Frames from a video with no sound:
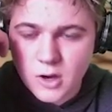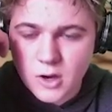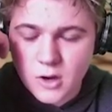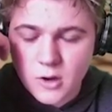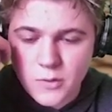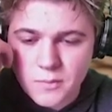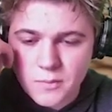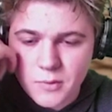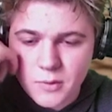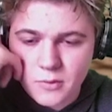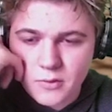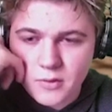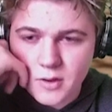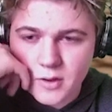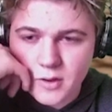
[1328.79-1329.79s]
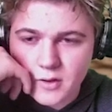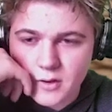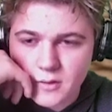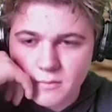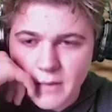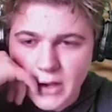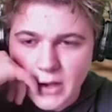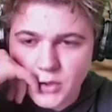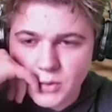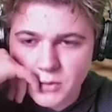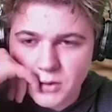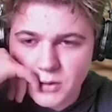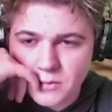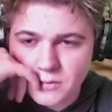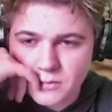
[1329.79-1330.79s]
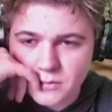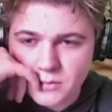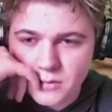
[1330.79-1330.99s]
Oh, it was a boosted Badgermal.